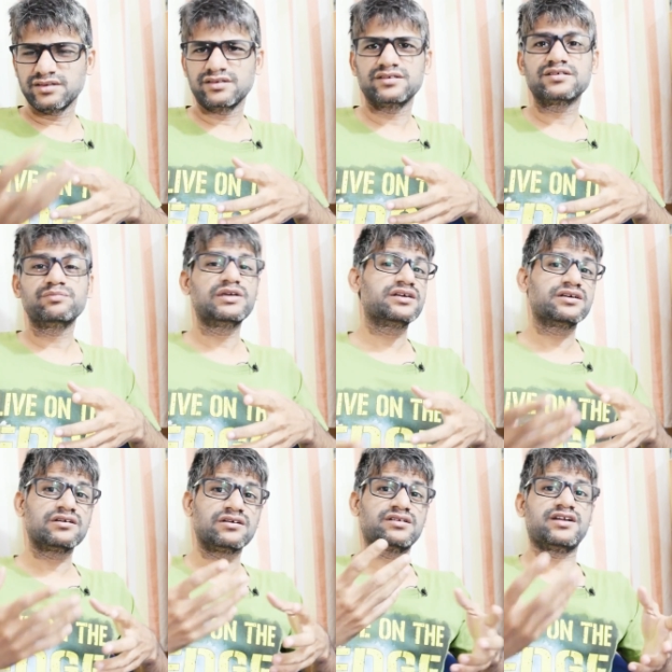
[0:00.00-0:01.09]
uh, spirit
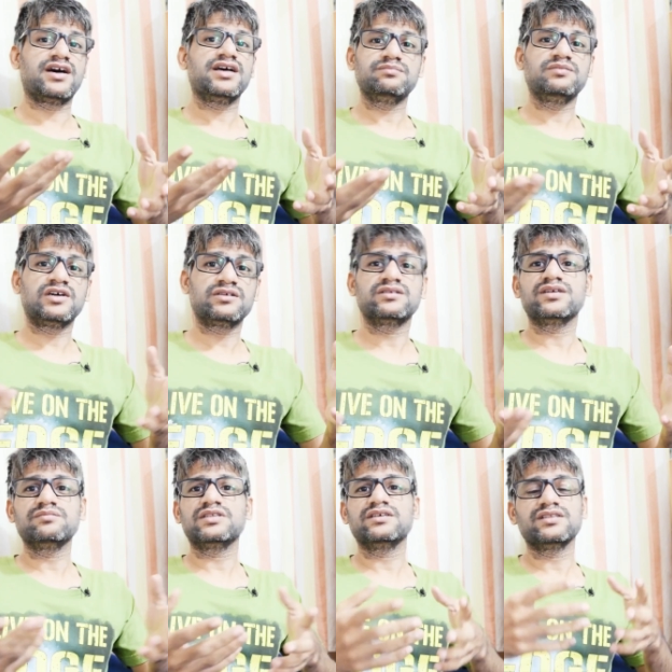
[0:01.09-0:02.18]
or atma or
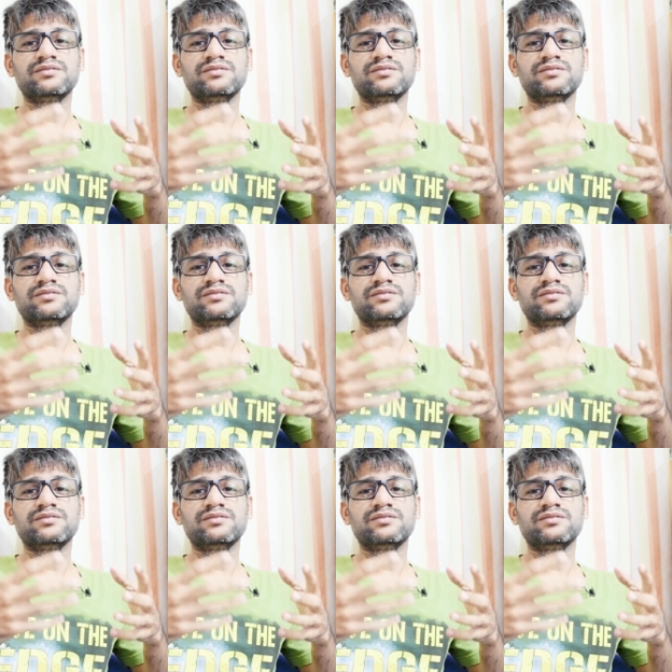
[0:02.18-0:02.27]
something,